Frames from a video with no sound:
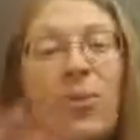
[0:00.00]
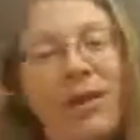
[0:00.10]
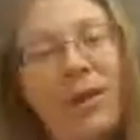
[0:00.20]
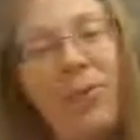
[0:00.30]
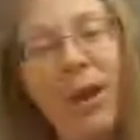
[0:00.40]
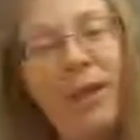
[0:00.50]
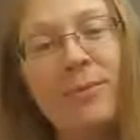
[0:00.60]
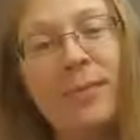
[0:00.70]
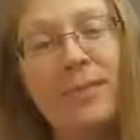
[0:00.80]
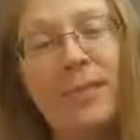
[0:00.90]
while they pride
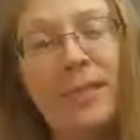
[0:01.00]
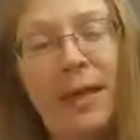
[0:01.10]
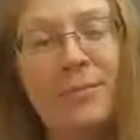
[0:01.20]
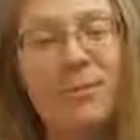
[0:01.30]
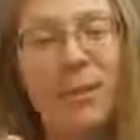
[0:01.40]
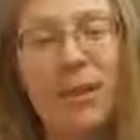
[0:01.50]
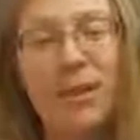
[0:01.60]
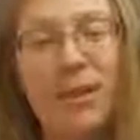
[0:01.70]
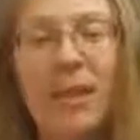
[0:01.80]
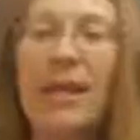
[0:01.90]
themselves at times of being
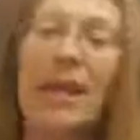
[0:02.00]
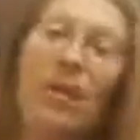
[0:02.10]
unique,